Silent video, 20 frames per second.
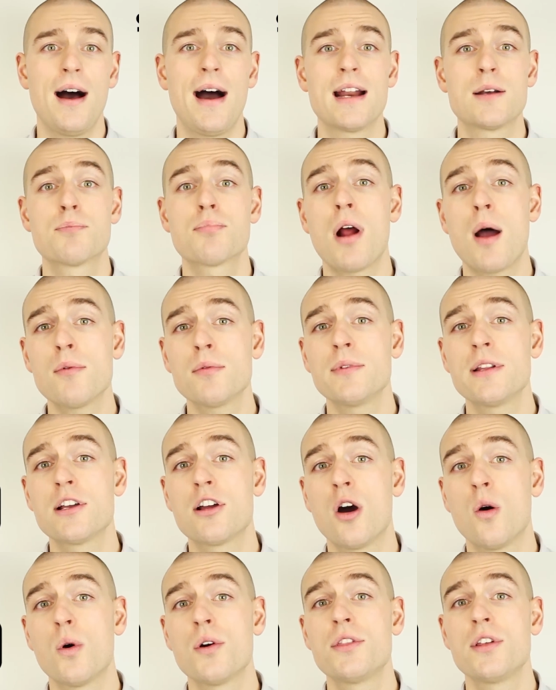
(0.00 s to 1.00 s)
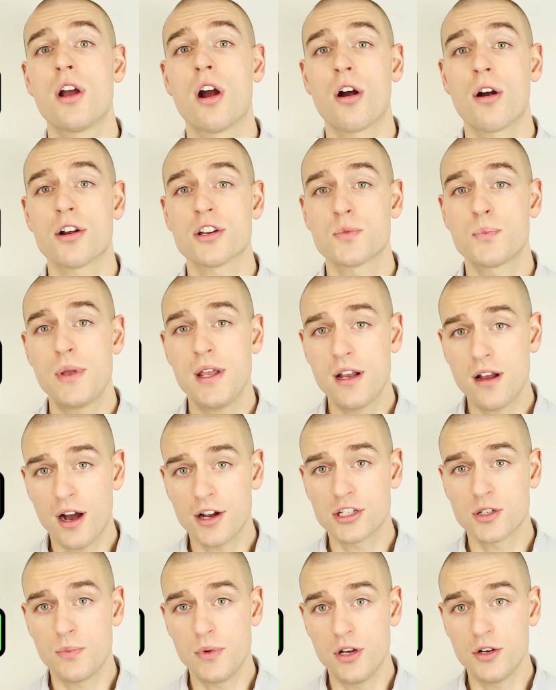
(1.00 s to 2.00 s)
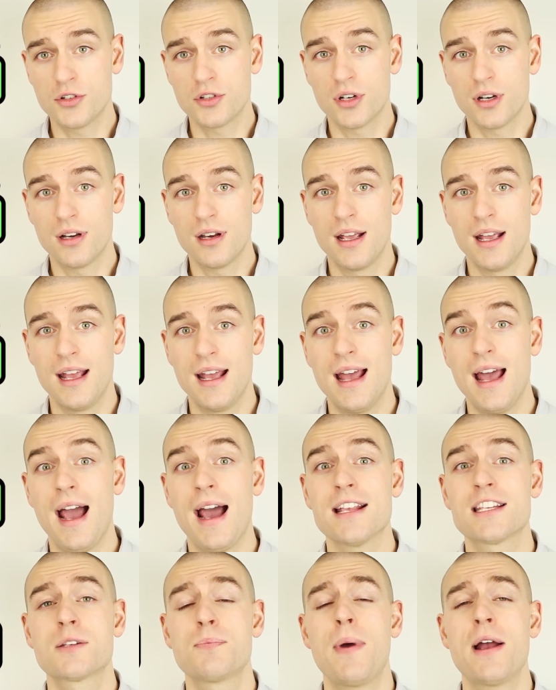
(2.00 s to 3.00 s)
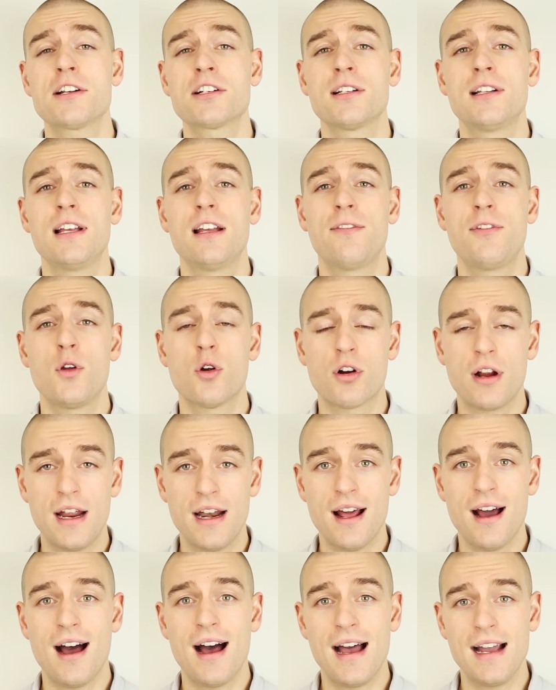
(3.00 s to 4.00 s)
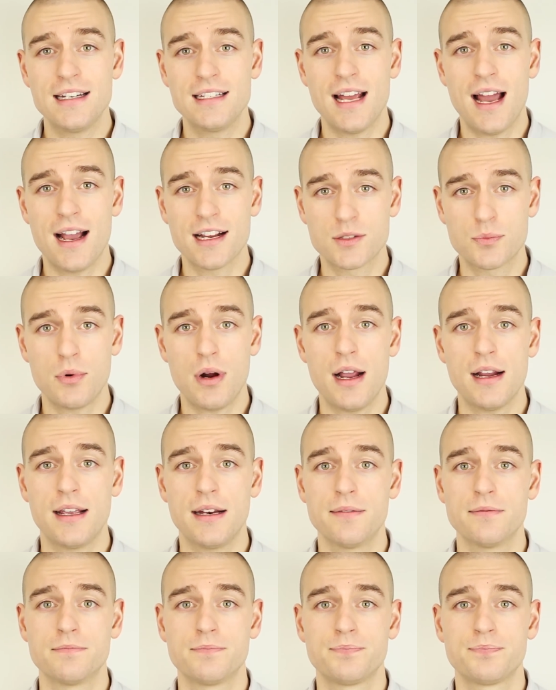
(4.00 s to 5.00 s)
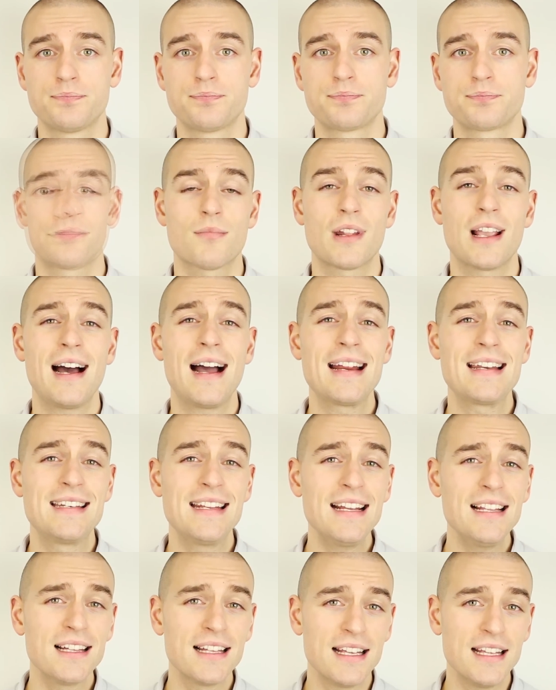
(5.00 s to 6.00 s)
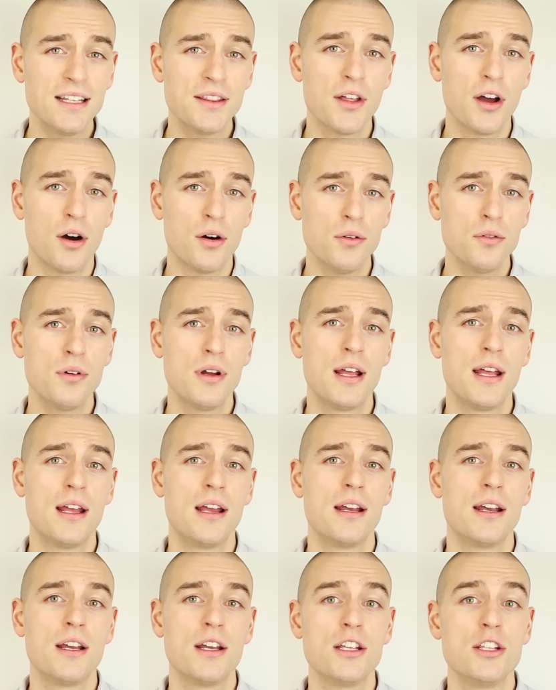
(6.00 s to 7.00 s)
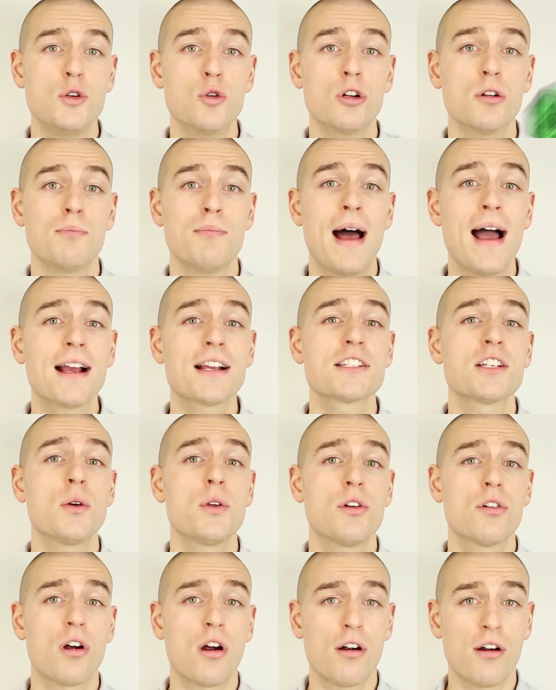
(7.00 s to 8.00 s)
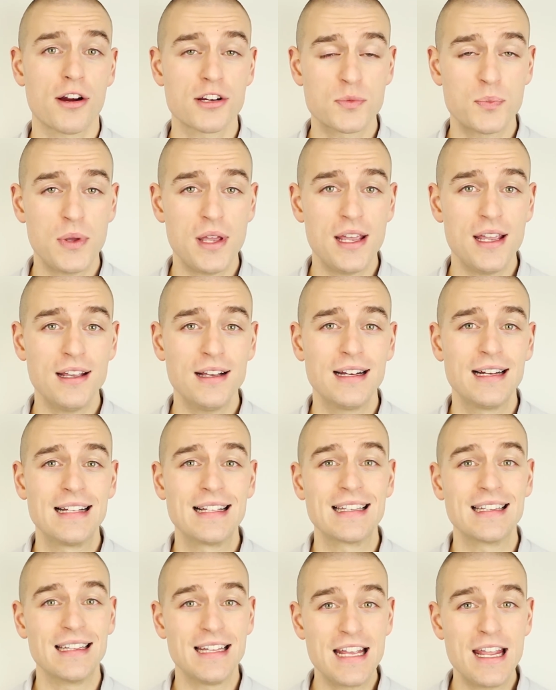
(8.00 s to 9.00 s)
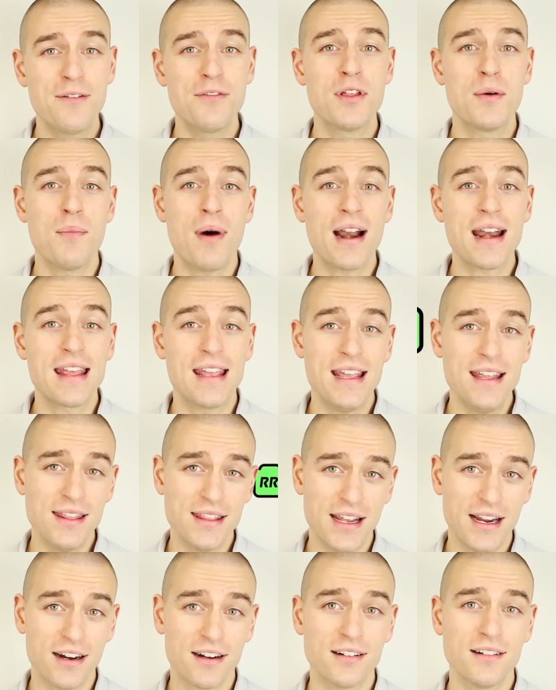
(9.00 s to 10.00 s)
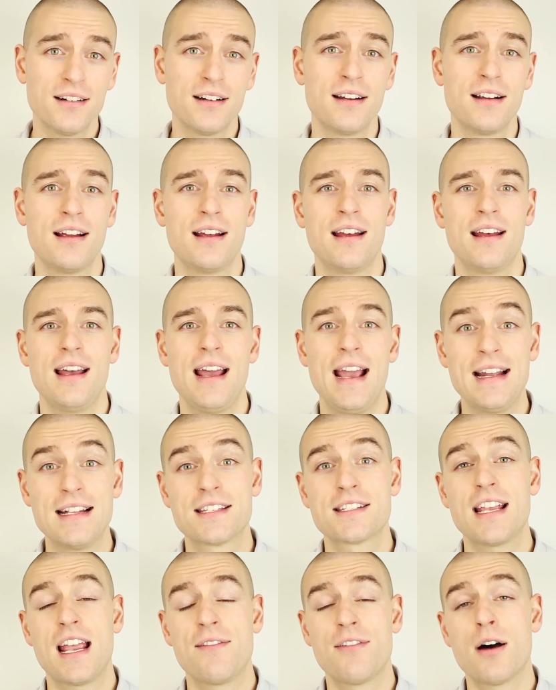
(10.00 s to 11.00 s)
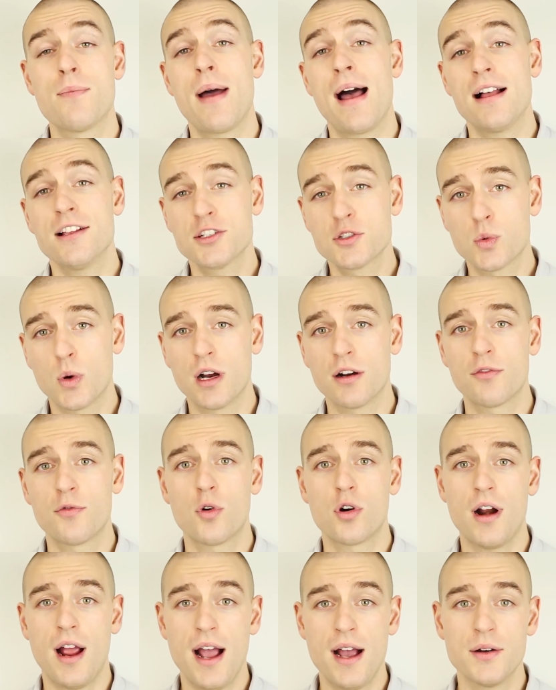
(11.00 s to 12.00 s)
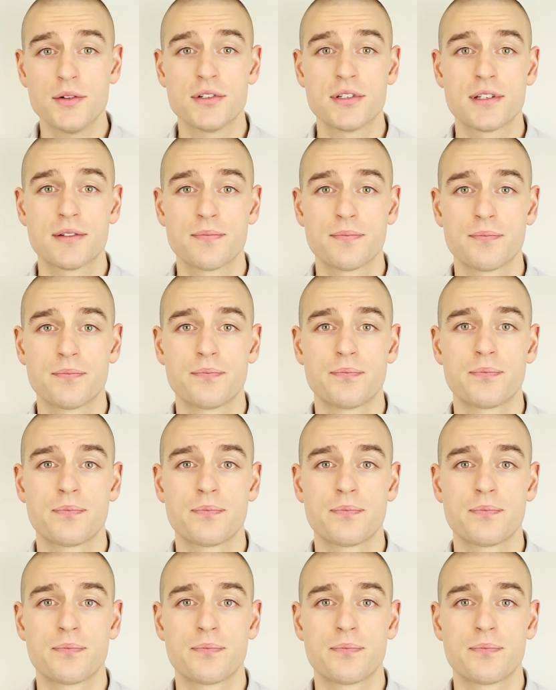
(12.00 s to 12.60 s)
I'd probably go with the RRSP contribution, especially if you're in a high tax bracket. Ideally, though, you will max out your RRSP, leave the money in there, and save up elsewhere for a house.